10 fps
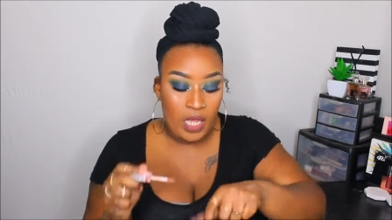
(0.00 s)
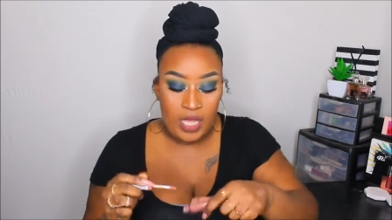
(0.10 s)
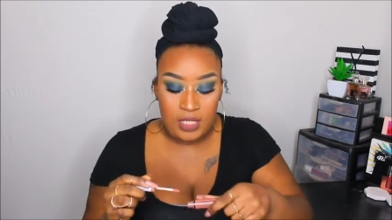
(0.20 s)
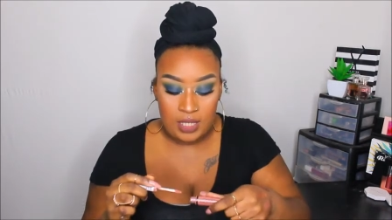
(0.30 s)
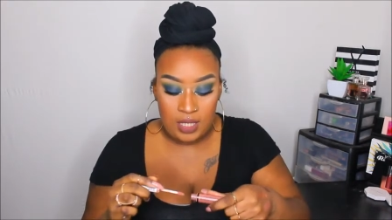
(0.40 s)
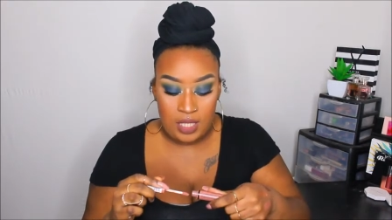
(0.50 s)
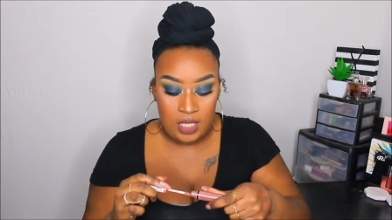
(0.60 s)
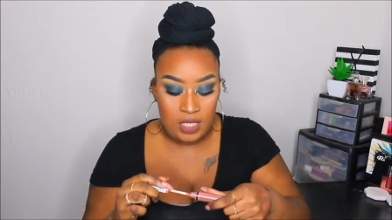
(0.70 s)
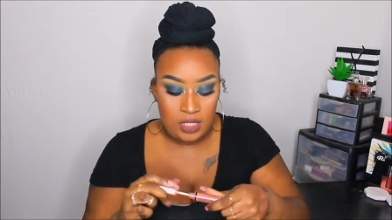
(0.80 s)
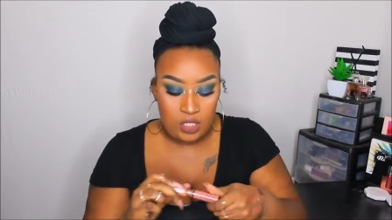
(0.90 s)
it's
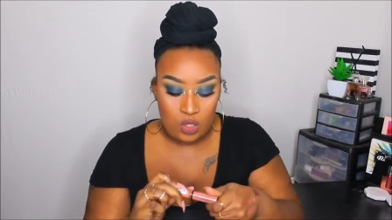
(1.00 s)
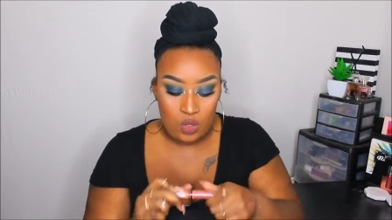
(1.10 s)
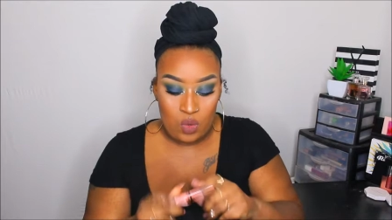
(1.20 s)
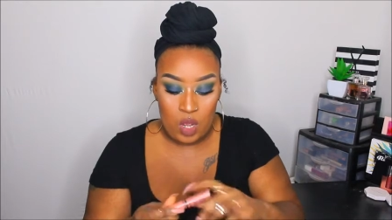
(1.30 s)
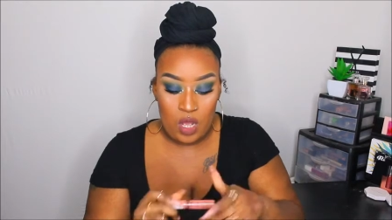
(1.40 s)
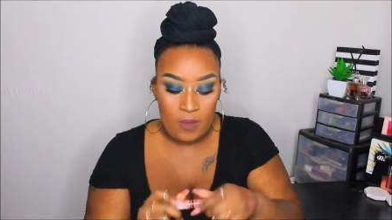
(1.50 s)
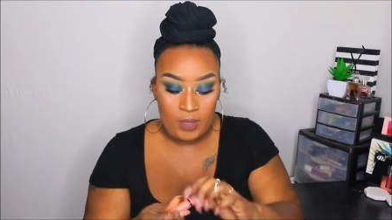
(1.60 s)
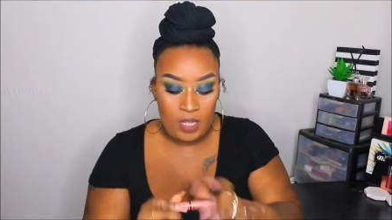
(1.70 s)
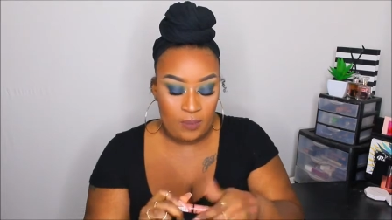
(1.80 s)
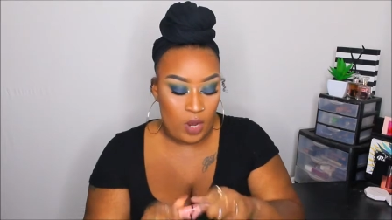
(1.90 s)
these two
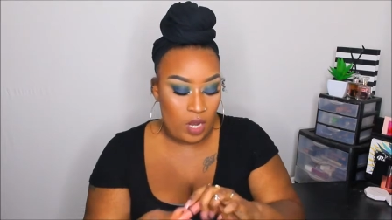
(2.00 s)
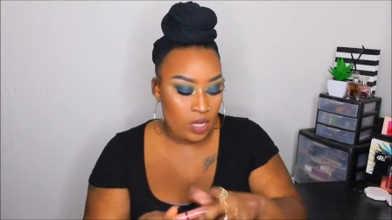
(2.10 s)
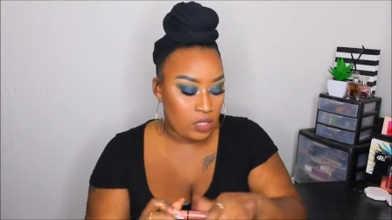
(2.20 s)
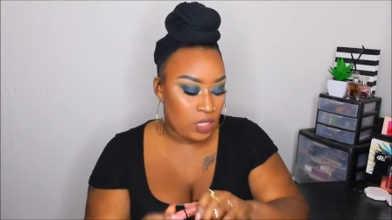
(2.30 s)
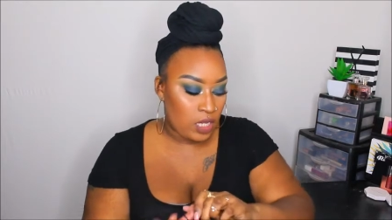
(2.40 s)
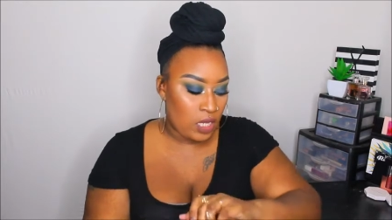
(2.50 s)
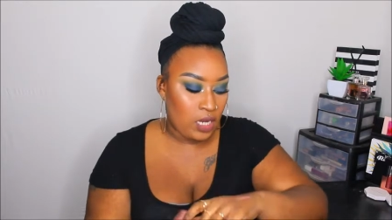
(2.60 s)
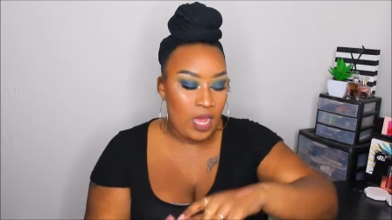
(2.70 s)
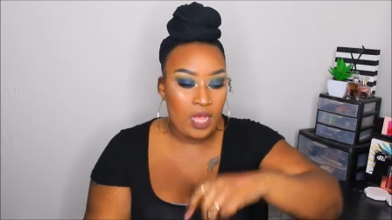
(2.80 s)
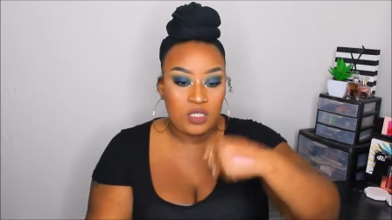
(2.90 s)
um, lip products and
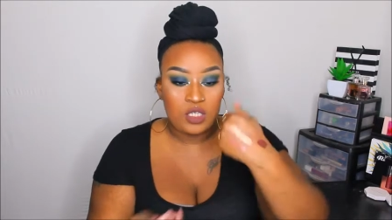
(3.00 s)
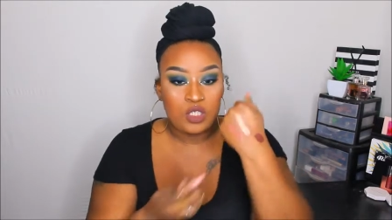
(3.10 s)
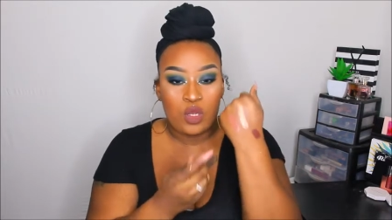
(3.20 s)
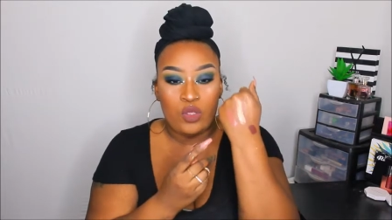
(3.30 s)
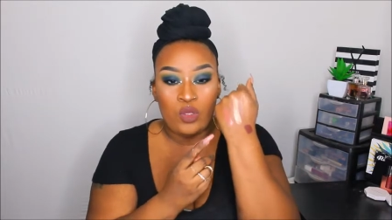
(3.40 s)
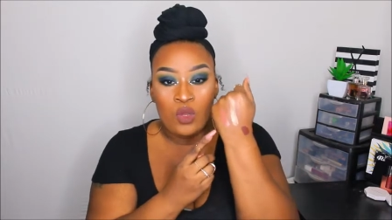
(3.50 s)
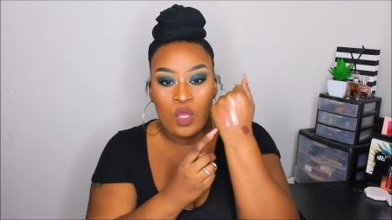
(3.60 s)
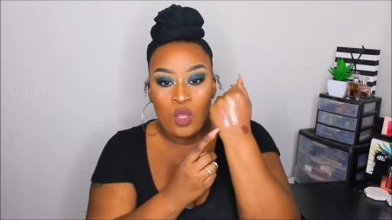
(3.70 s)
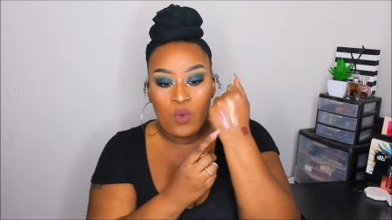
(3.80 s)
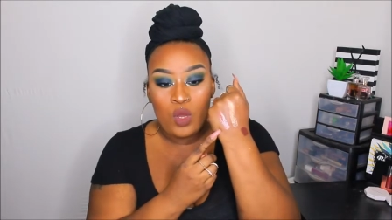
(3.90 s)
then I'll just show you
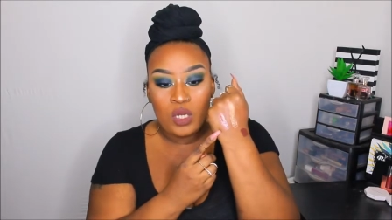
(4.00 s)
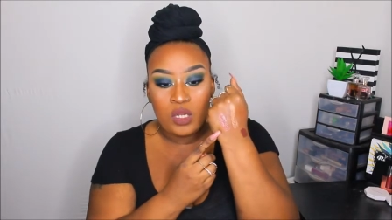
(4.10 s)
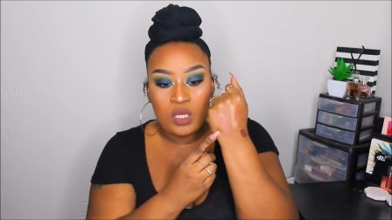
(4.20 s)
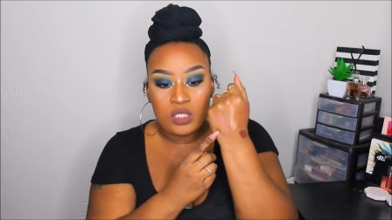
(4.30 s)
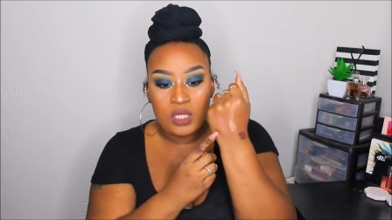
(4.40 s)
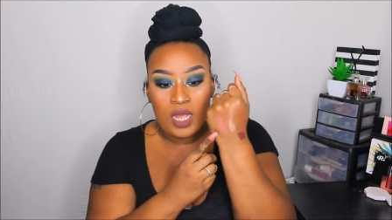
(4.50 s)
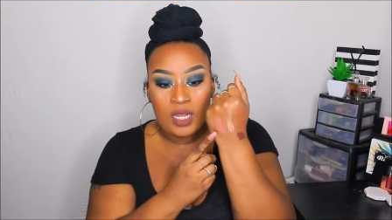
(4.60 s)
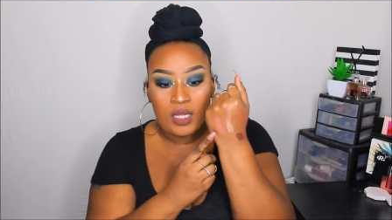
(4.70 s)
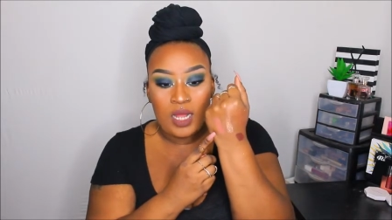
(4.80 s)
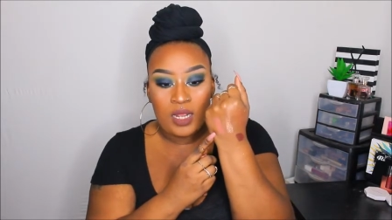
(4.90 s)
what it looks
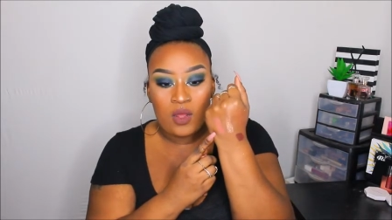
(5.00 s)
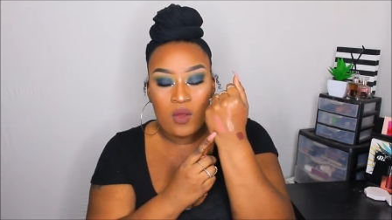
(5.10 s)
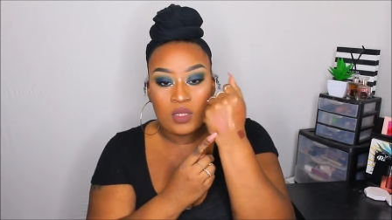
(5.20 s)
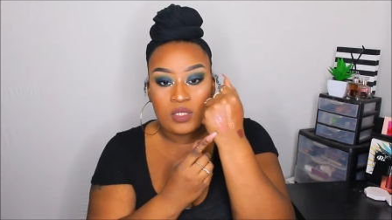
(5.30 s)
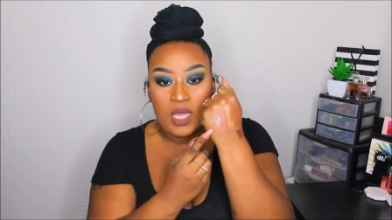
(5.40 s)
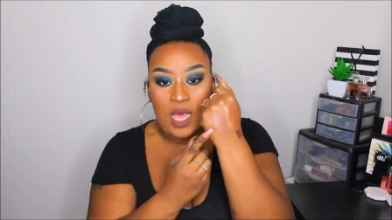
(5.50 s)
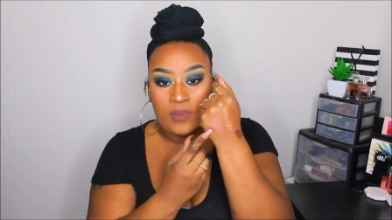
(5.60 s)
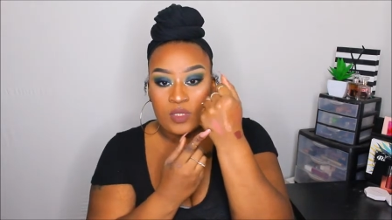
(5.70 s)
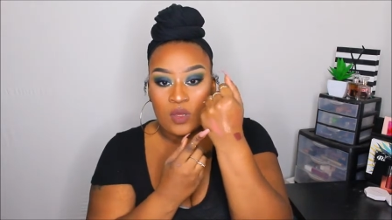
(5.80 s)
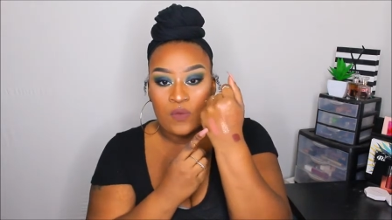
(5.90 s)
like like on
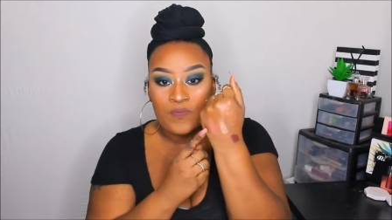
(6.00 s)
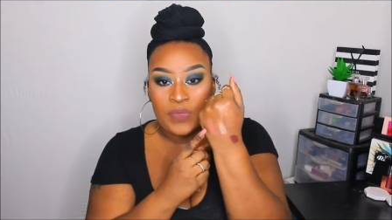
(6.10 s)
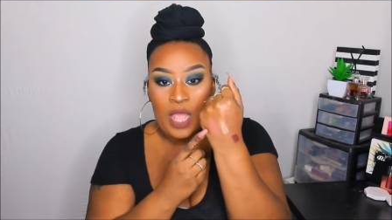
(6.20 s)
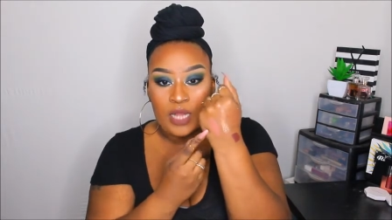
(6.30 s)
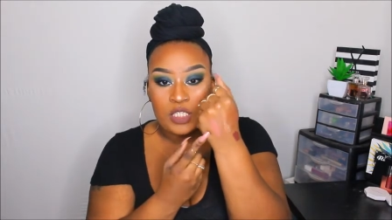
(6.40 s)
top so I